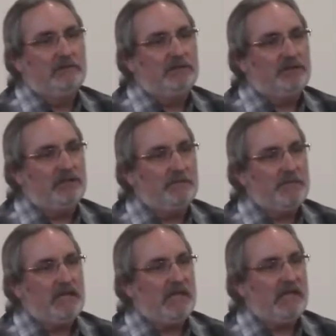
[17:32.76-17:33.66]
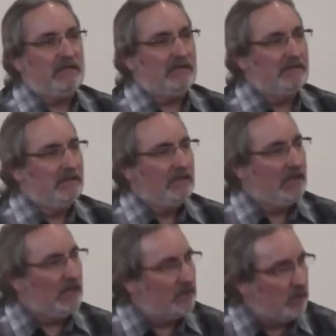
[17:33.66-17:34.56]
to meet
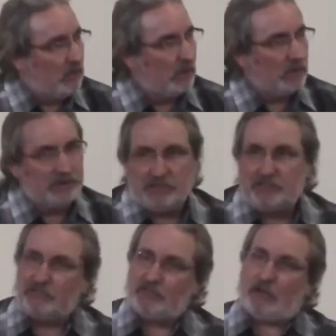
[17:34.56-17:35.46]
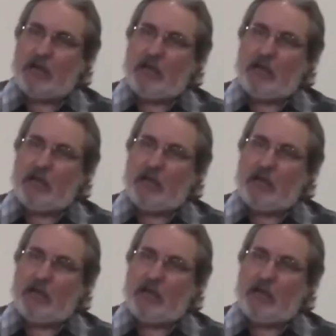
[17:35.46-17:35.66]
his Lord Jesus Christ.